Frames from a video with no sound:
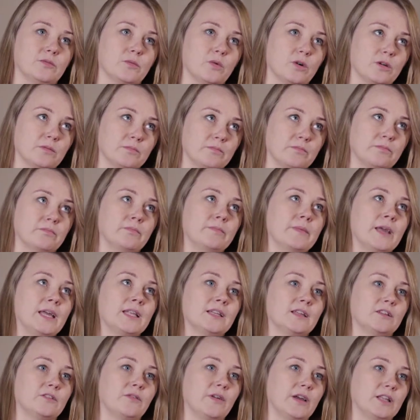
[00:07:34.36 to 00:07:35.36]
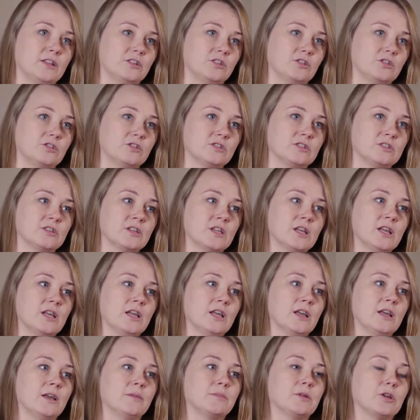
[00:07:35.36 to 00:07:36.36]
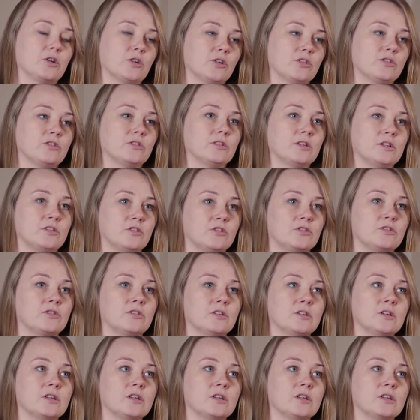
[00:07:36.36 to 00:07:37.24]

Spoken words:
one main advantages, because it's